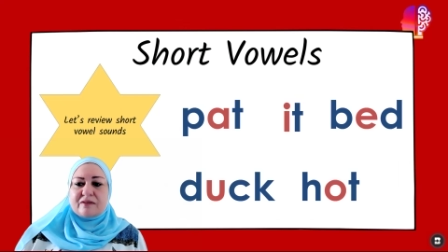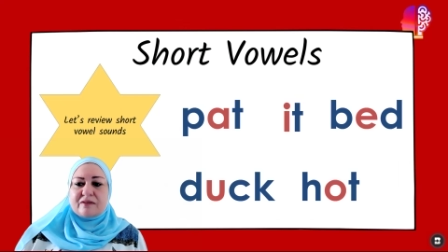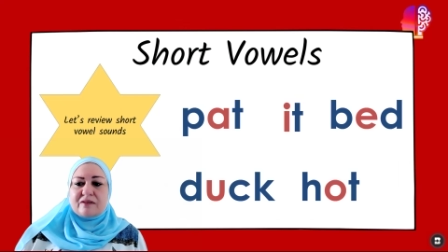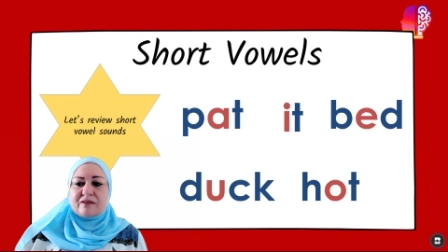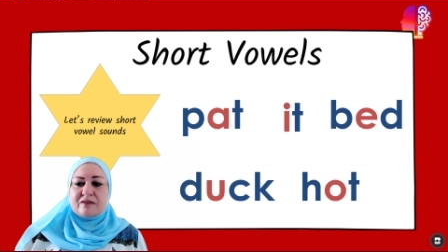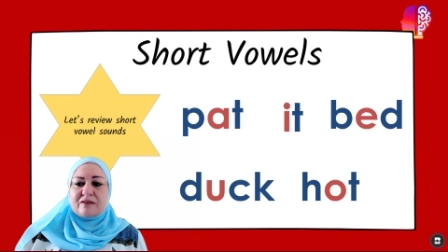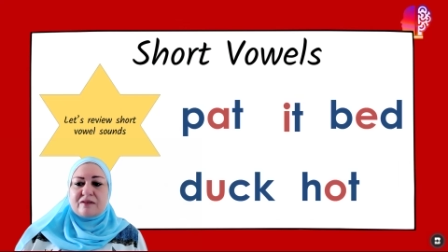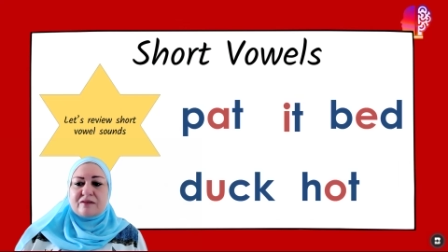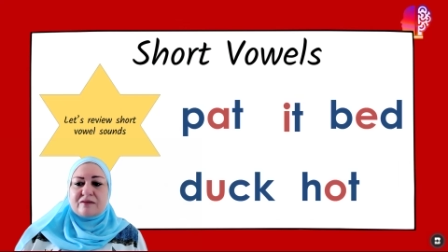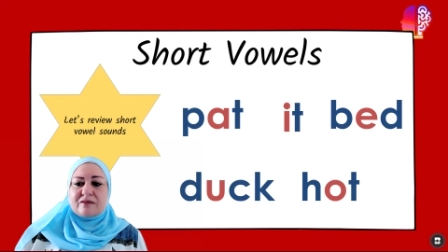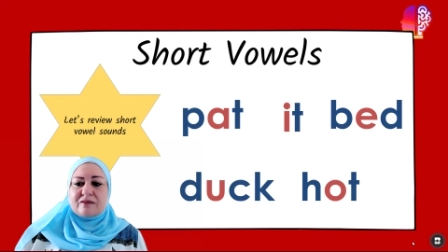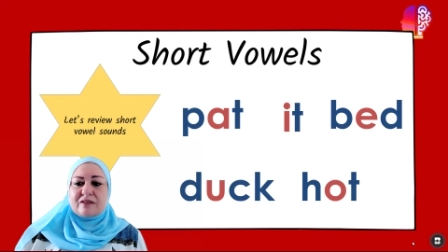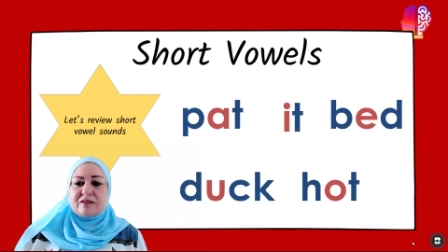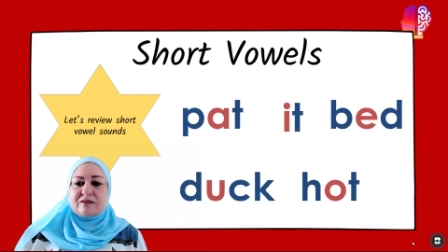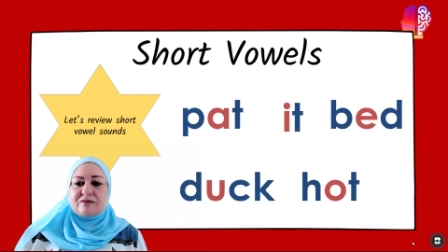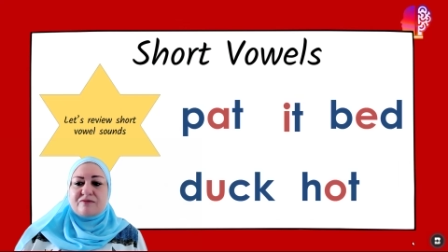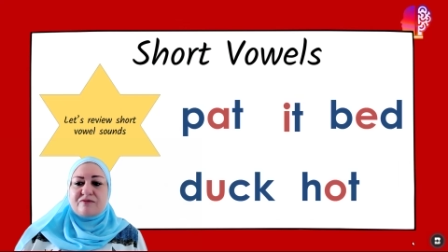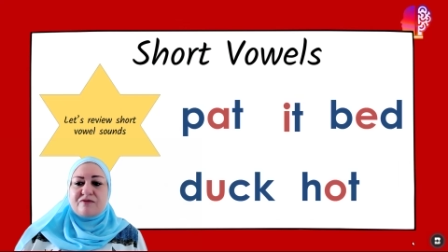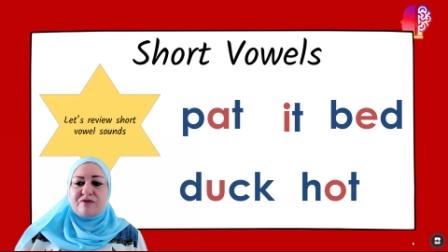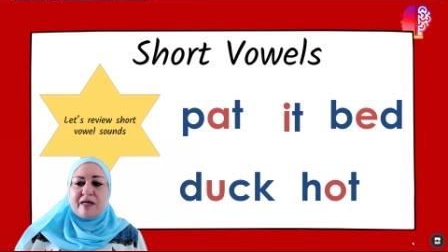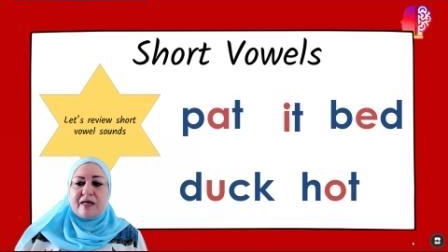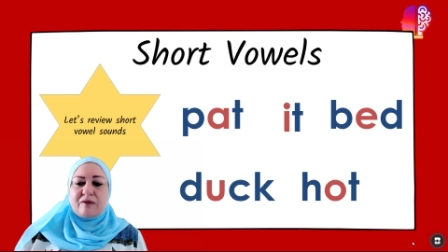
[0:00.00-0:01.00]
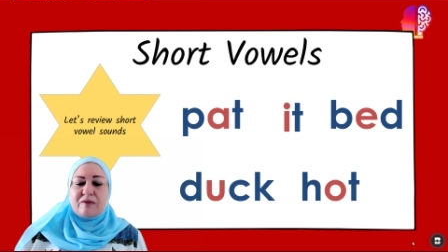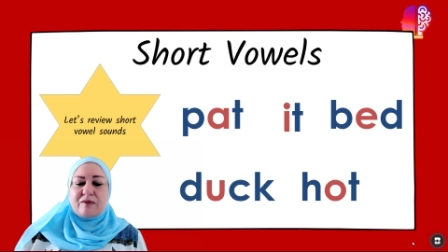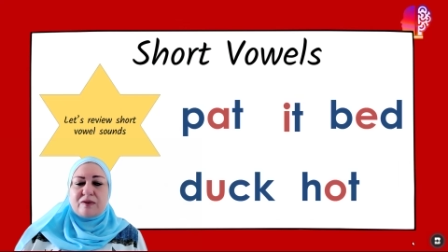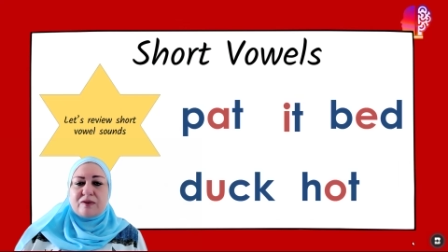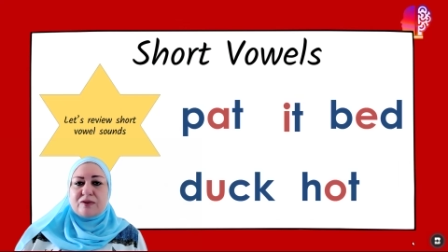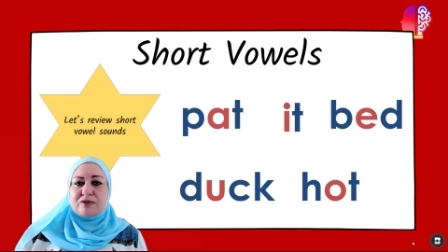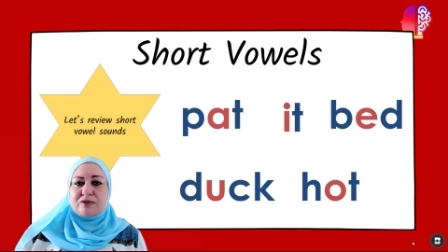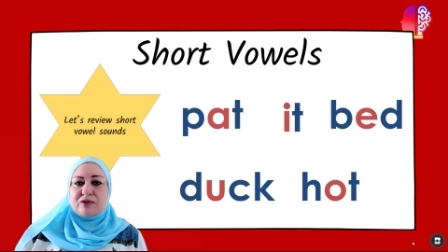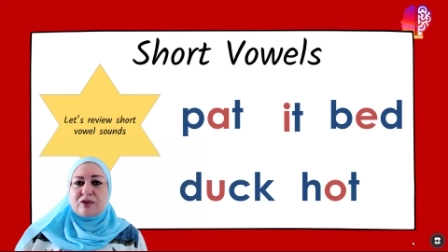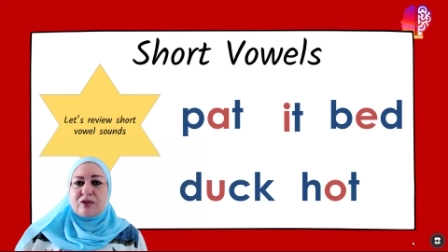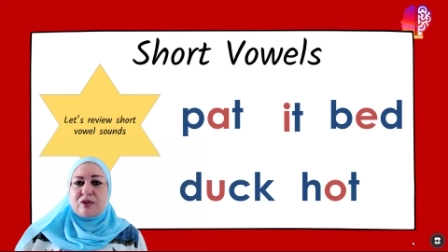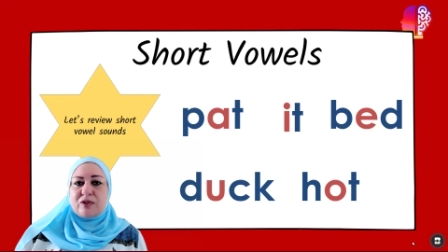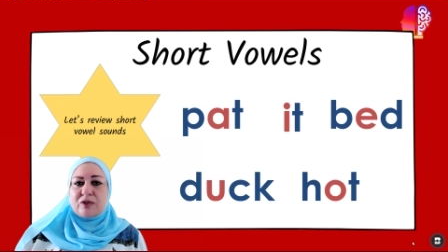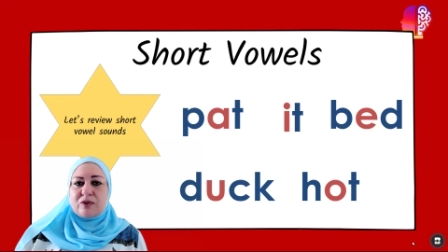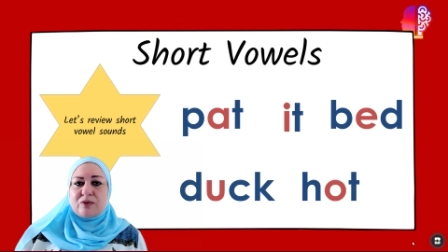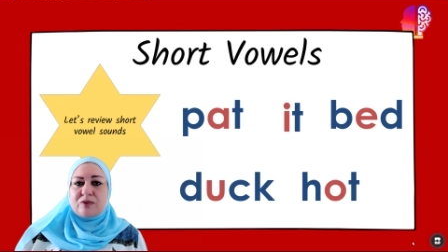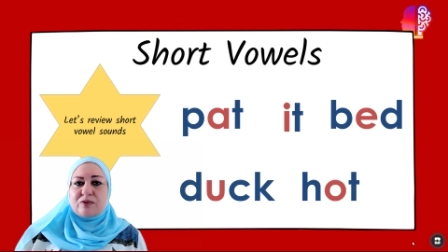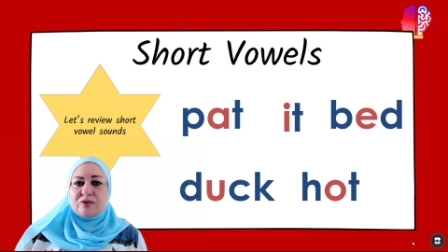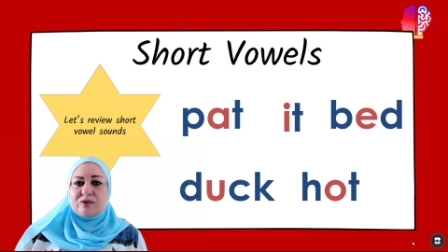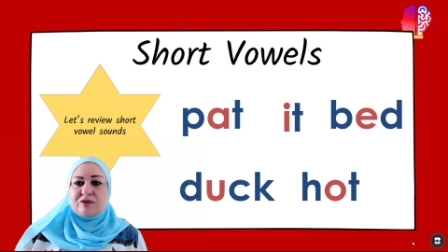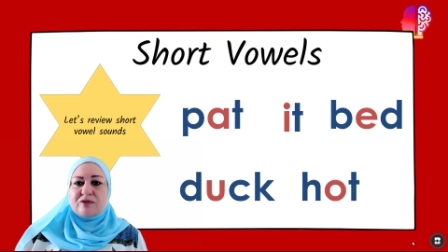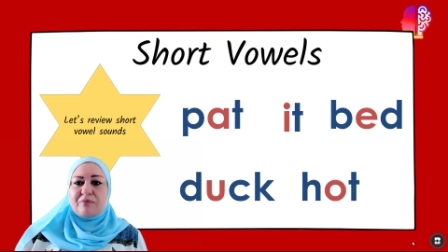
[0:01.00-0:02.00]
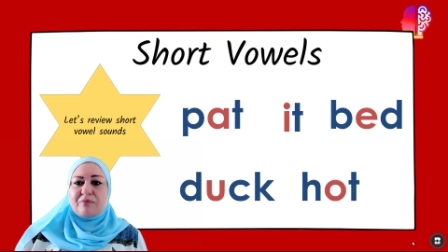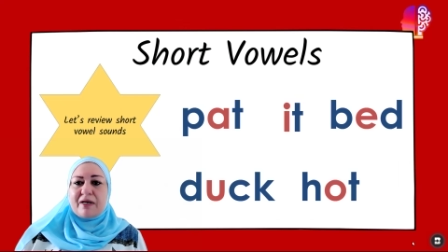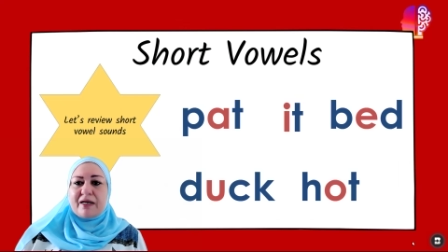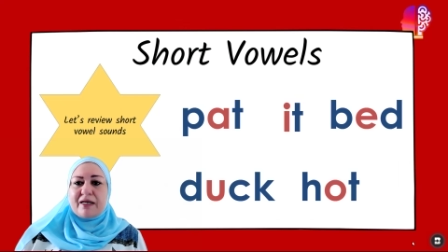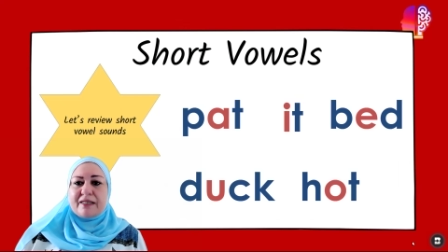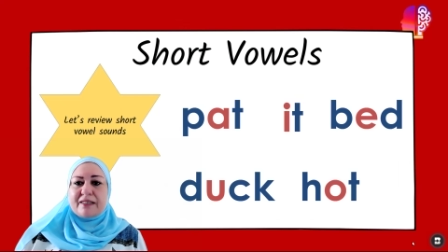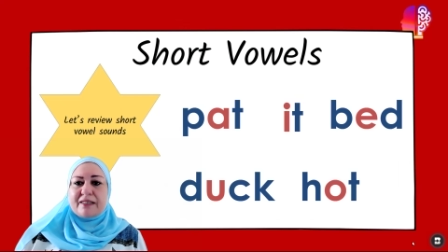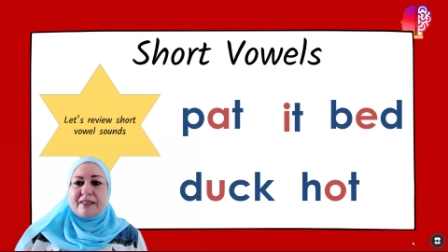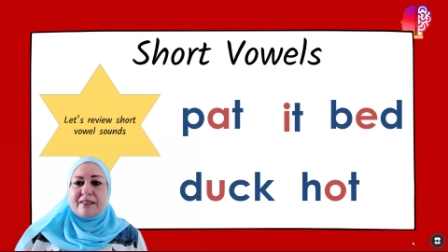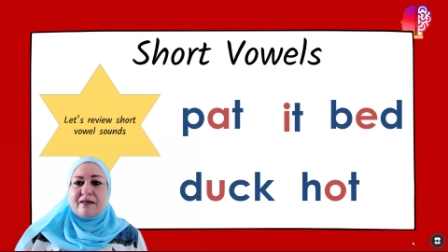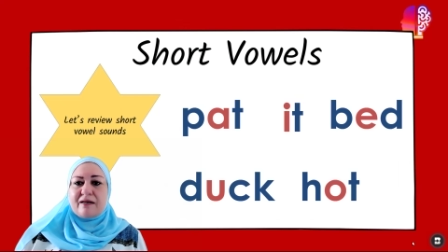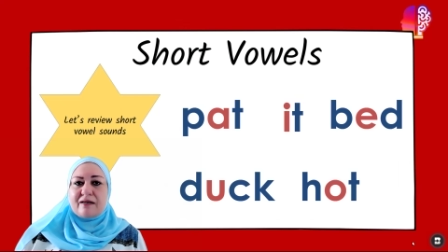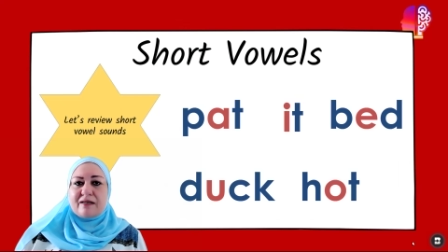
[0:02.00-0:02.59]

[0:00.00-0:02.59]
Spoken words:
The vowel is closed by